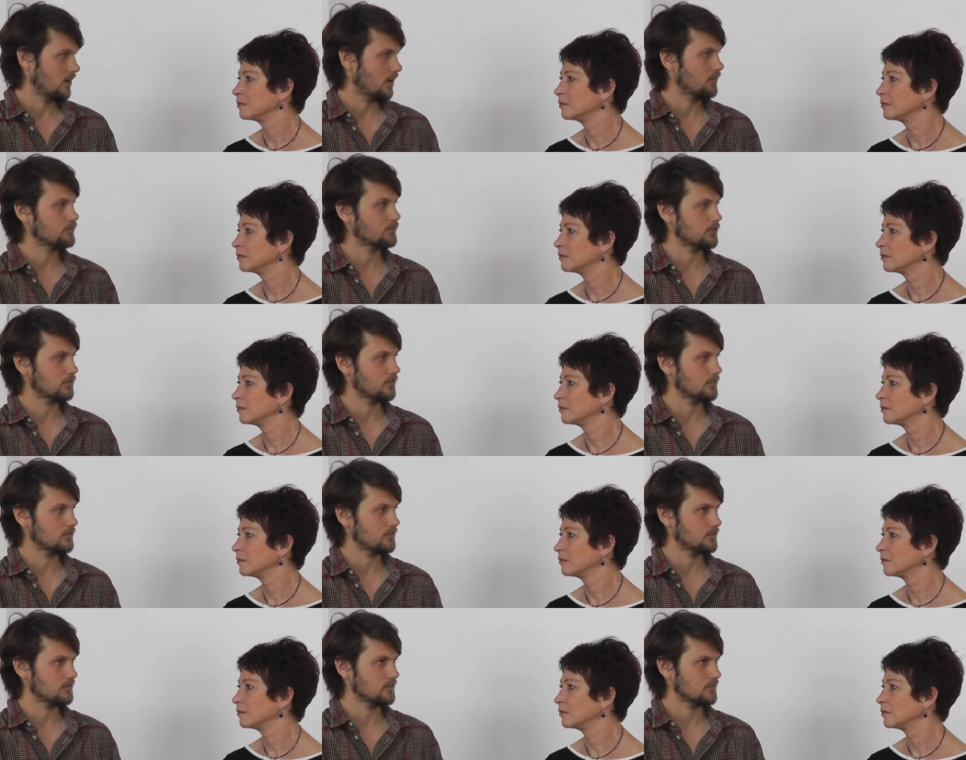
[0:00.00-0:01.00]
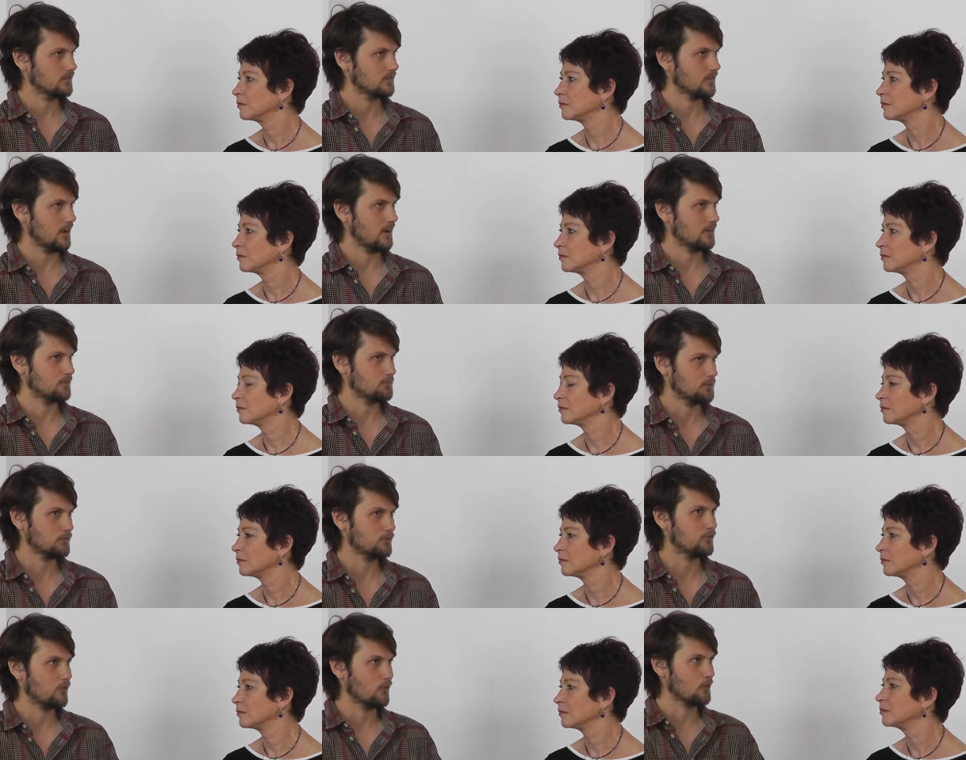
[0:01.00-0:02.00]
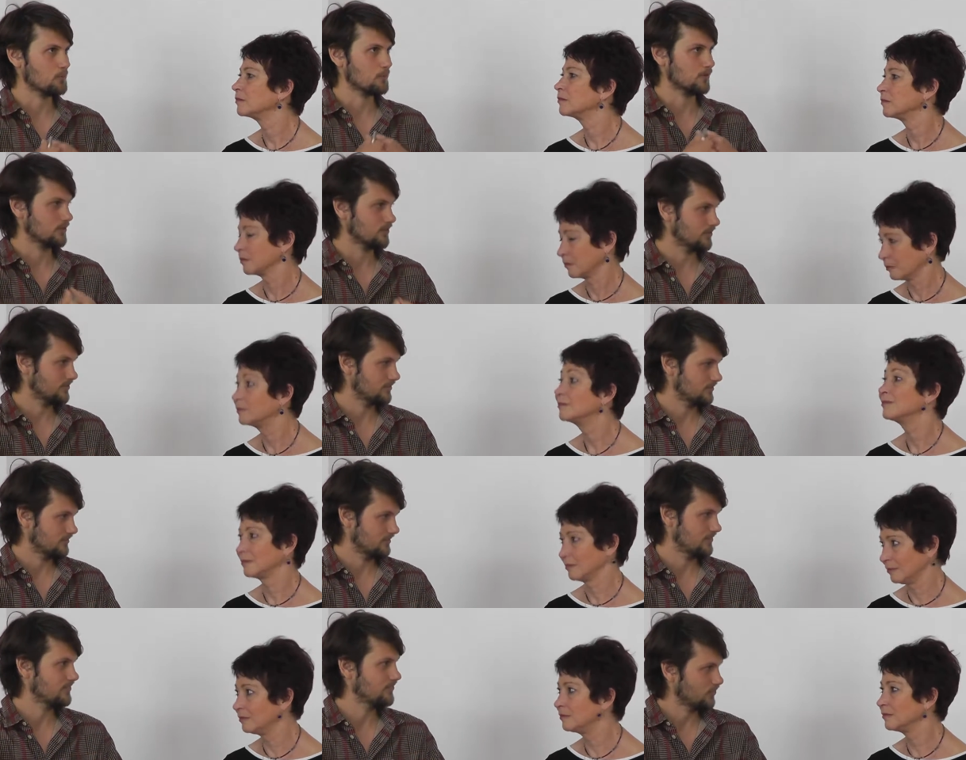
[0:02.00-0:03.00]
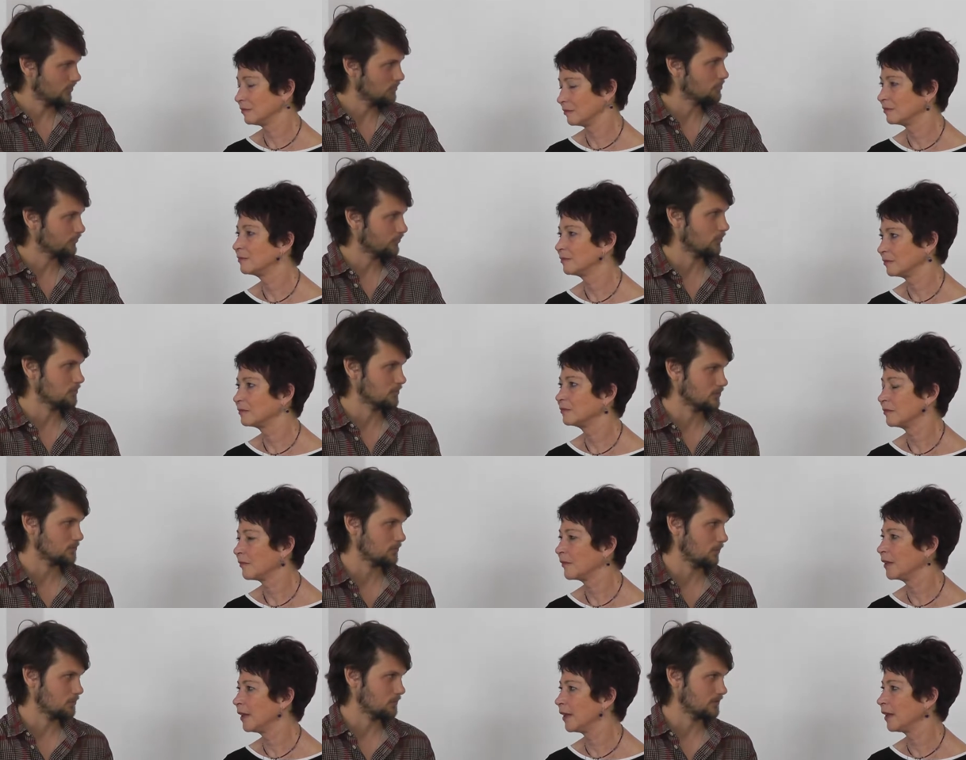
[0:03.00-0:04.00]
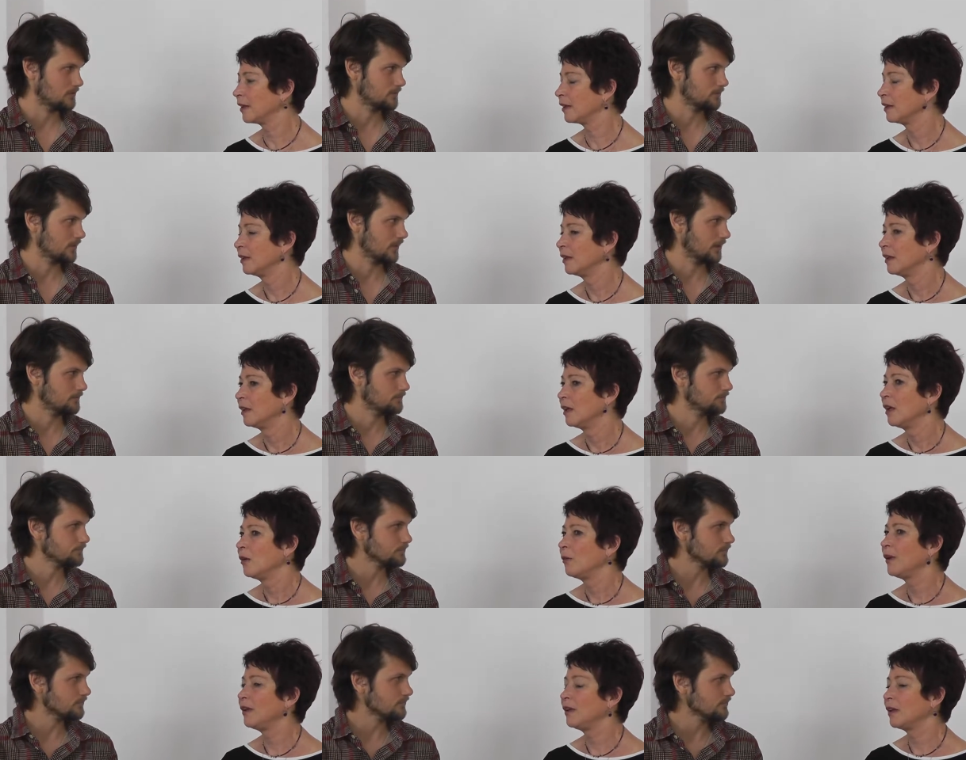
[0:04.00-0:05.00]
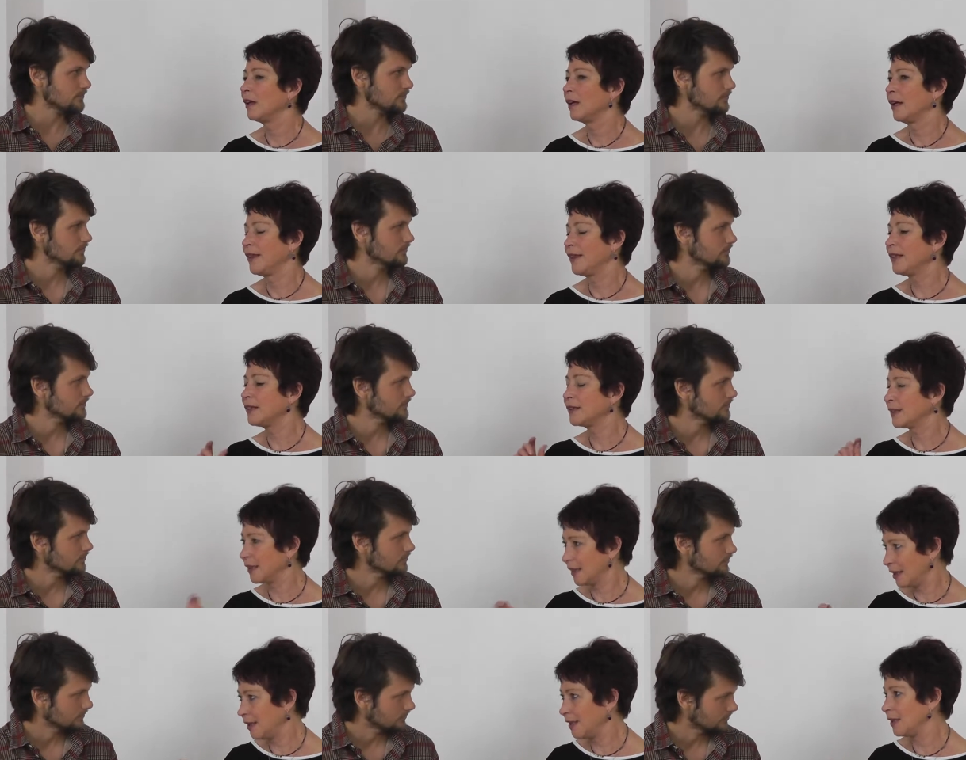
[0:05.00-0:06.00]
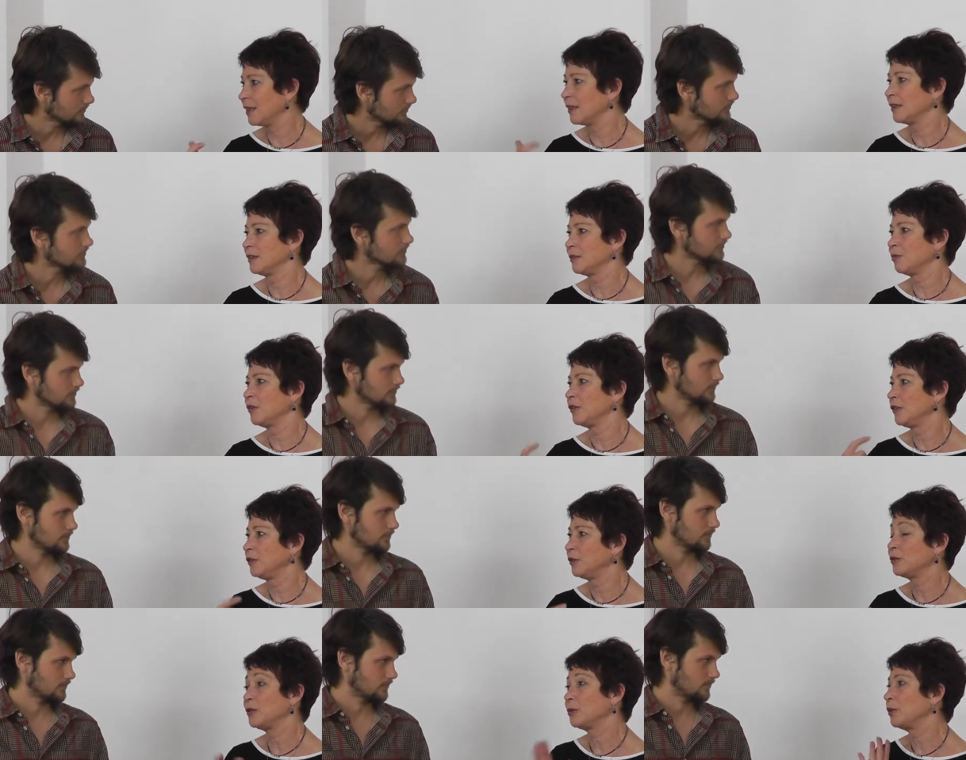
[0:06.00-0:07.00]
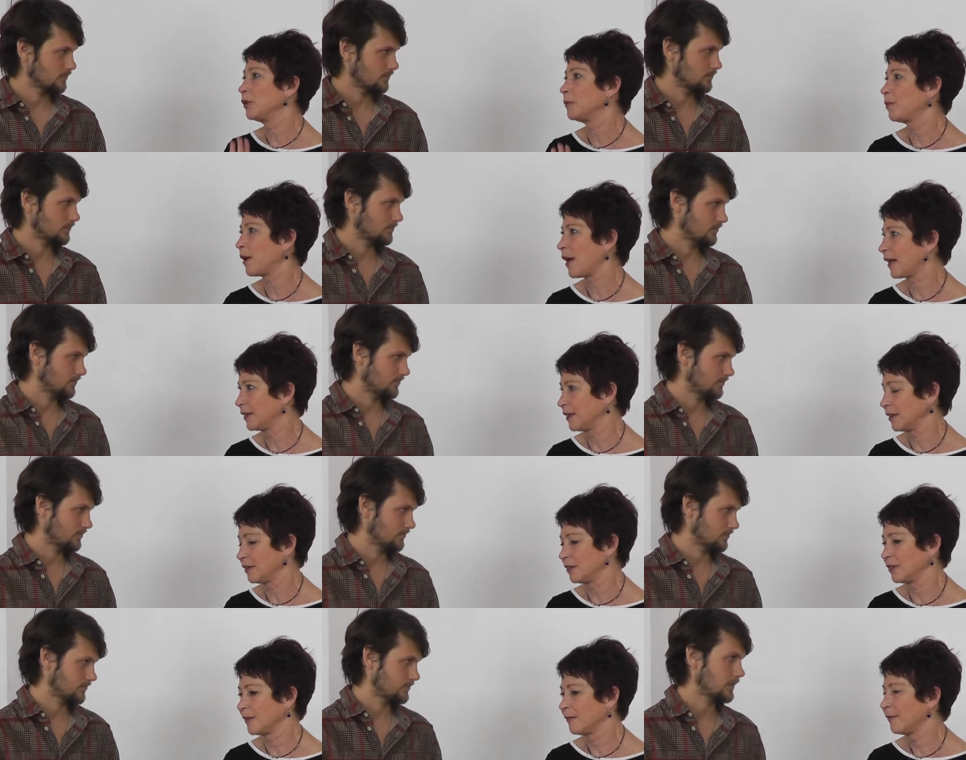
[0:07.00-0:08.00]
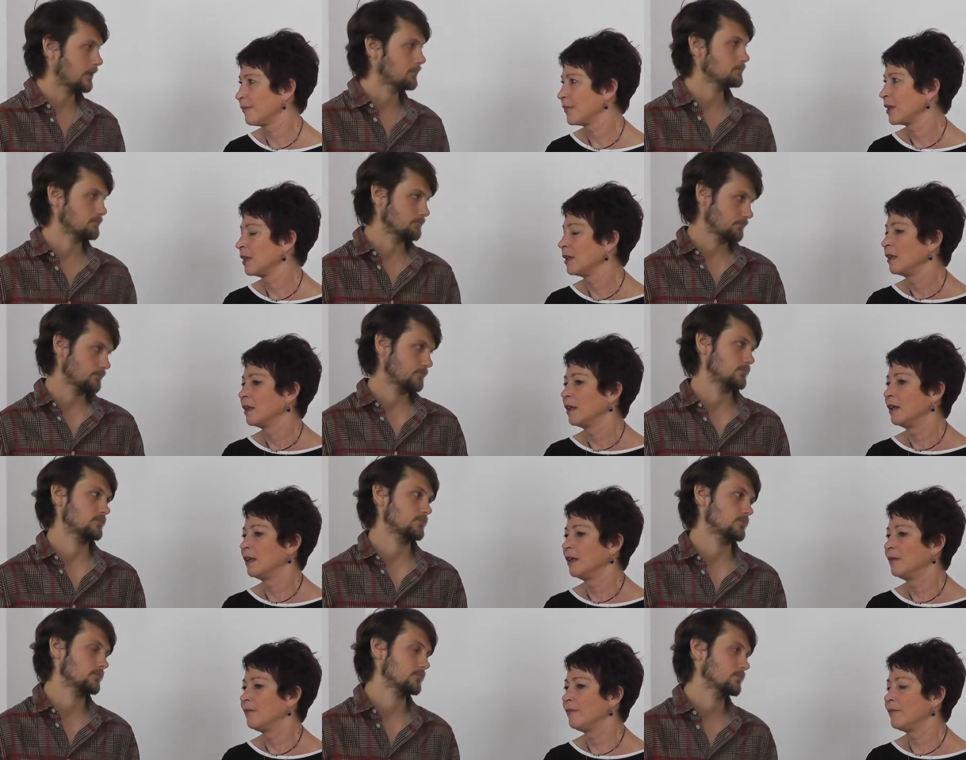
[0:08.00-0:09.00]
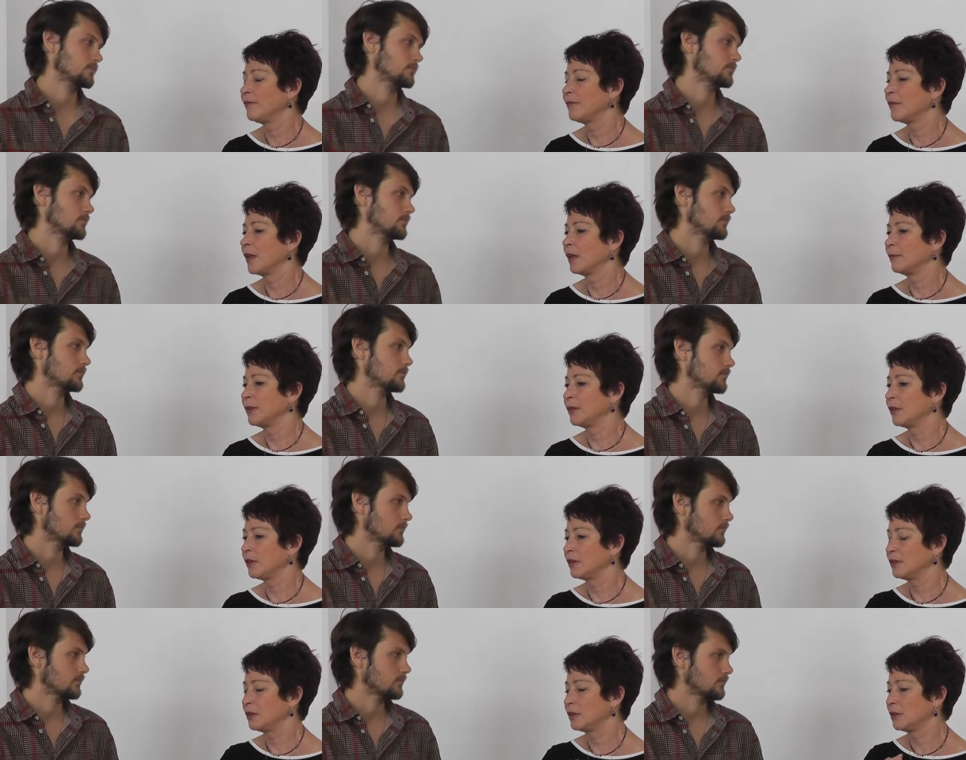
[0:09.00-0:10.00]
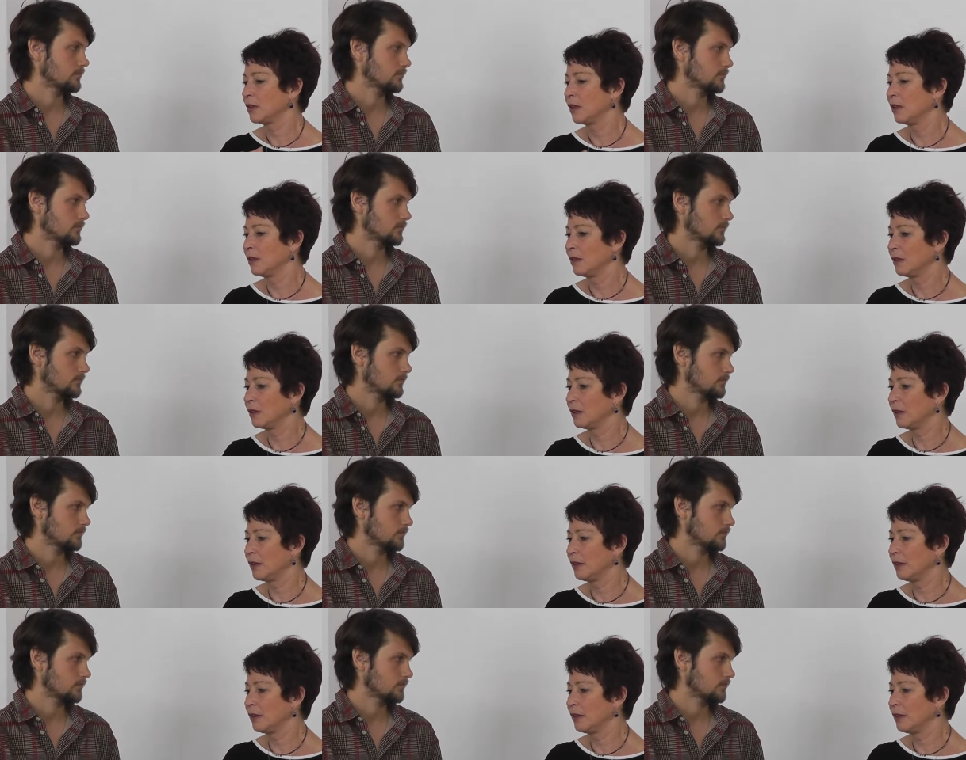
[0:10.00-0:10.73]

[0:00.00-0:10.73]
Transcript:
Speaker 1: of the kind of performer mm -hmm. for the performance moment. Yeah. yeah.
Speaker 2: Well, I think the key is when you use the word practice. Yeah. Um, because uh,